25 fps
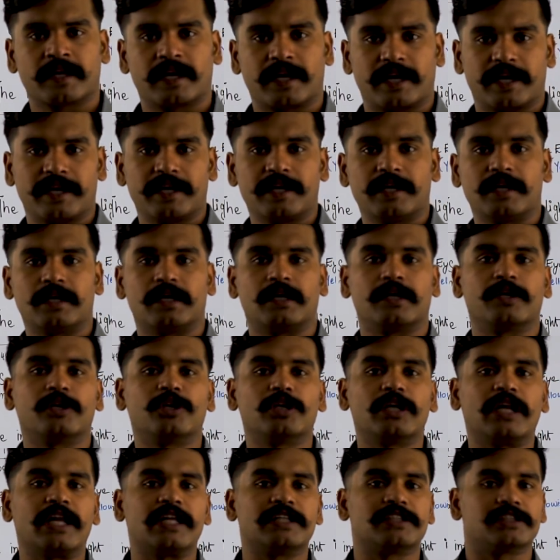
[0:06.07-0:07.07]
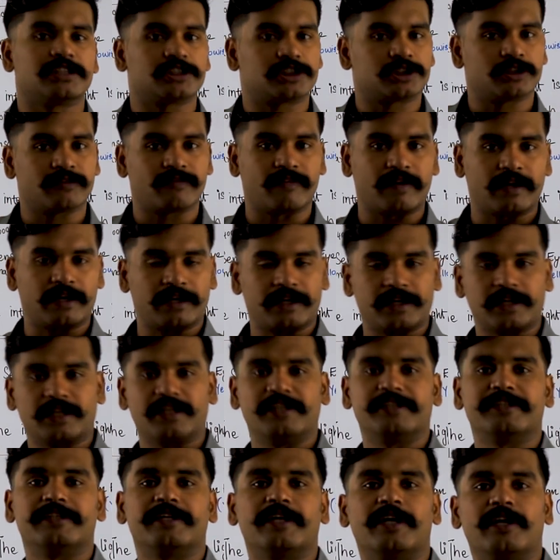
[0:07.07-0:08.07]
in utilization of electrical
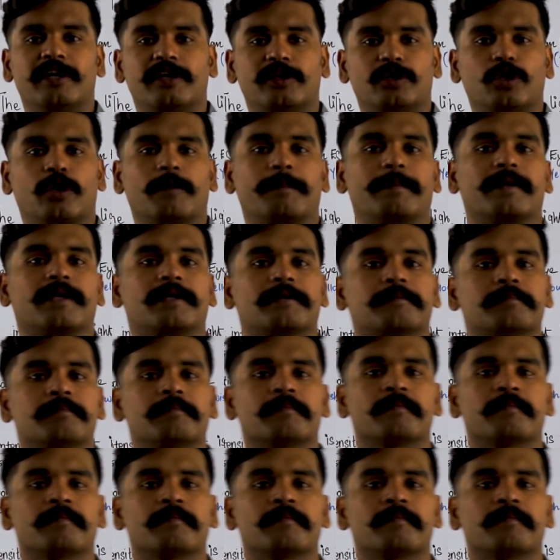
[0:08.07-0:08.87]
engineering topic.